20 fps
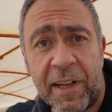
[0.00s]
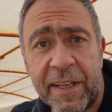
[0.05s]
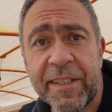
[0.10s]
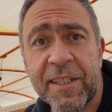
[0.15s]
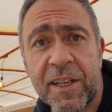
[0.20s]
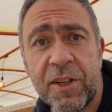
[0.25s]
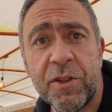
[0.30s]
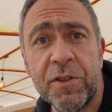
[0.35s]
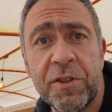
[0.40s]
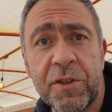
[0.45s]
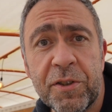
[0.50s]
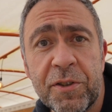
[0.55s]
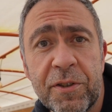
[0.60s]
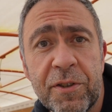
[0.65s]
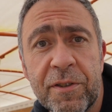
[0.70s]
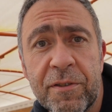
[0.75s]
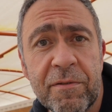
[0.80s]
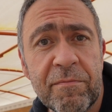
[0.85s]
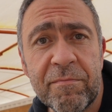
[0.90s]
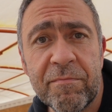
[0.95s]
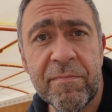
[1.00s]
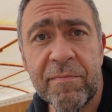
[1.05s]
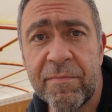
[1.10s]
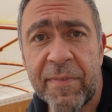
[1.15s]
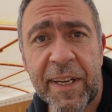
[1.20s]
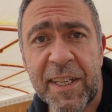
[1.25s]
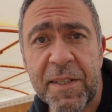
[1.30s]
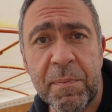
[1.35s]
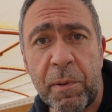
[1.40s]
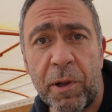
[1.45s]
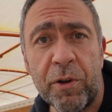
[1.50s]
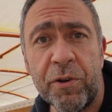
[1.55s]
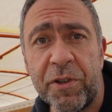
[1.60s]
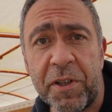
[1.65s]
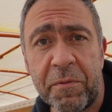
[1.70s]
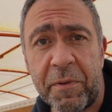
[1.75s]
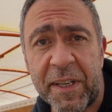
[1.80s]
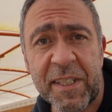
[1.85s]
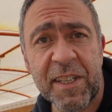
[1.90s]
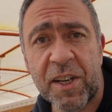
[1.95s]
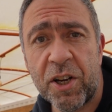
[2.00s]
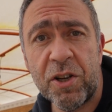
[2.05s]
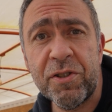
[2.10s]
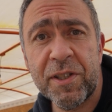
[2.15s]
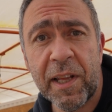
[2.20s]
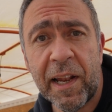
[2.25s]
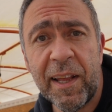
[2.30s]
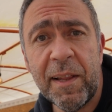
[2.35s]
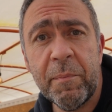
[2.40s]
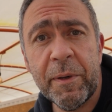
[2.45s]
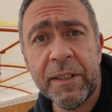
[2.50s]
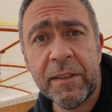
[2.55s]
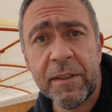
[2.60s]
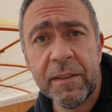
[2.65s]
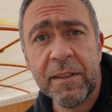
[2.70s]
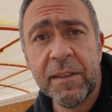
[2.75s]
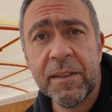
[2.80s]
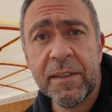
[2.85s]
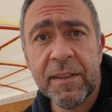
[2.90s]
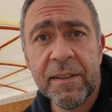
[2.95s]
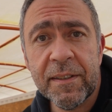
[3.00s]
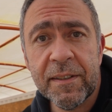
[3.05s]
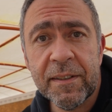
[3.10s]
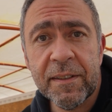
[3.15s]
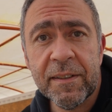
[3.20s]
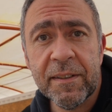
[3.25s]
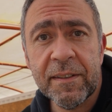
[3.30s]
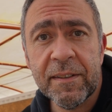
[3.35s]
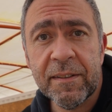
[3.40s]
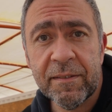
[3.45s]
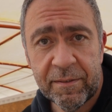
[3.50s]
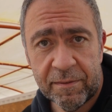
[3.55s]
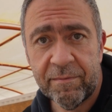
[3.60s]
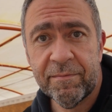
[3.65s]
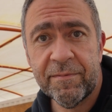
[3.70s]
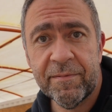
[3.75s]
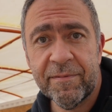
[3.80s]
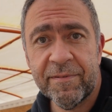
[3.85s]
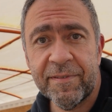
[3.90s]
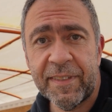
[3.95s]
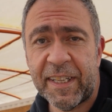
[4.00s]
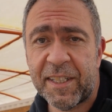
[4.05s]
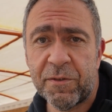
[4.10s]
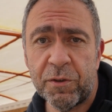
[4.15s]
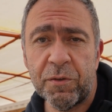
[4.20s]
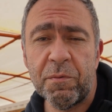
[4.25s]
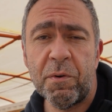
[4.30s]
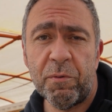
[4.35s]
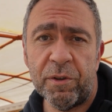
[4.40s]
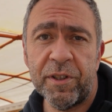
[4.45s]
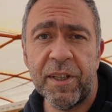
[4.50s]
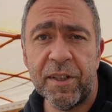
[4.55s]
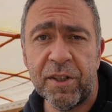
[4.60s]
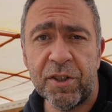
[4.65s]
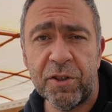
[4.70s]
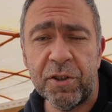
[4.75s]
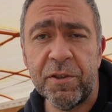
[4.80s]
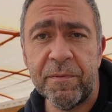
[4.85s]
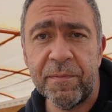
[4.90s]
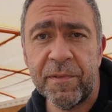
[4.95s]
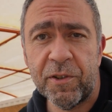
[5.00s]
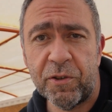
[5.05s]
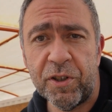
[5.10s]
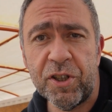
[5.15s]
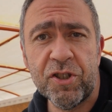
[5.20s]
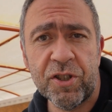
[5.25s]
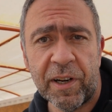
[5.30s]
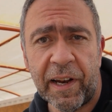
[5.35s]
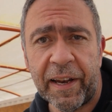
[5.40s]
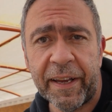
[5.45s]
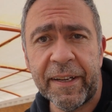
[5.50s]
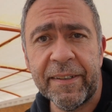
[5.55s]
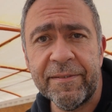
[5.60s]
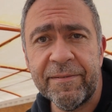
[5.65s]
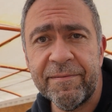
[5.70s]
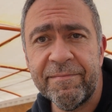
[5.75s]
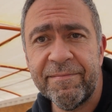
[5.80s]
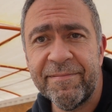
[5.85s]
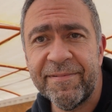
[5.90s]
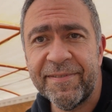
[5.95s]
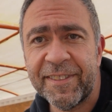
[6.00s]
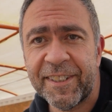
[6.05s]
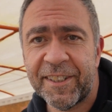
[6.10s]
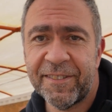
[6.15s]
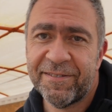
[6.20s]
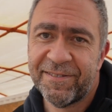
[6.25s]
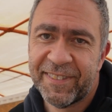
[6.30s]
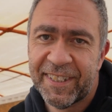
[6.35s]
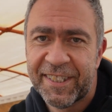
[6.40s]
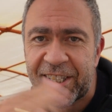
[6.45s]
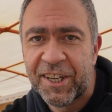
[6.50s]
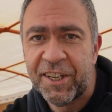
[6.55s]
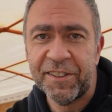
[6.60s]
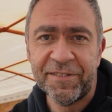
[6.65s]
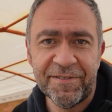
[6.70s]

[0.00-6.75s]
let's go to explore the west coast a little bit. That's what we wanted to do originally. So let's go.